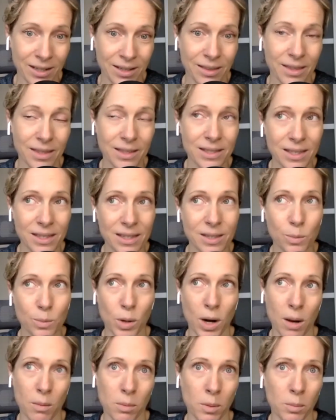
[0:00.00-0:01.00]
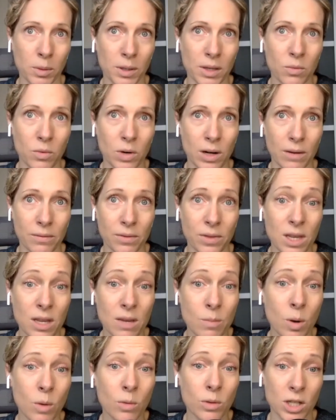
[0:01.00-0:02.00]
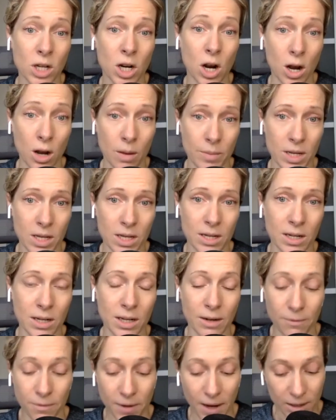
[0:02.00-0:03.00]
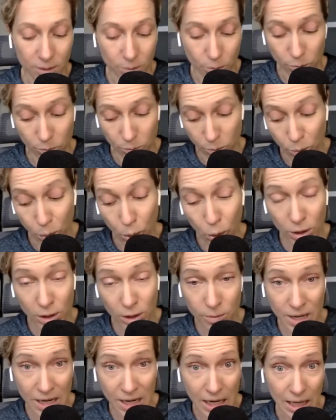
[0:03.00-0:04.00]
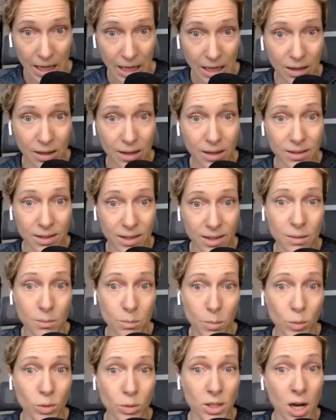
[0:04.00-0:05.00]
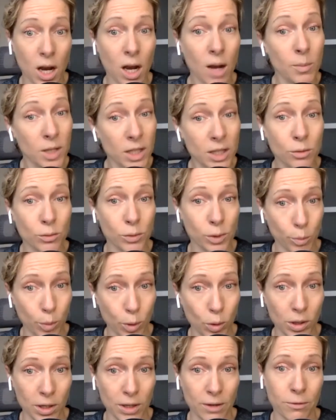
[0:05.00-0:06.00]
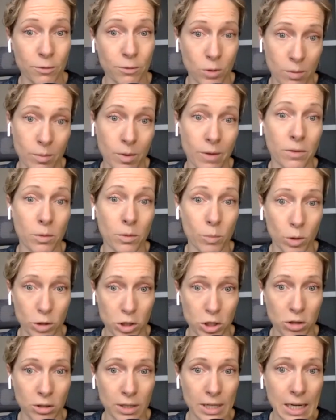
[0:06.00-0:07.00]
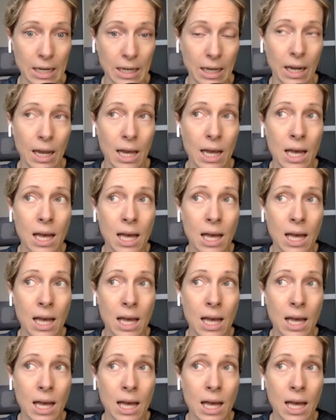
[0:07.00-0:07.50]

This is probably one of the most common, in fact, boredom eating is the most commonly reported form of emotional eating.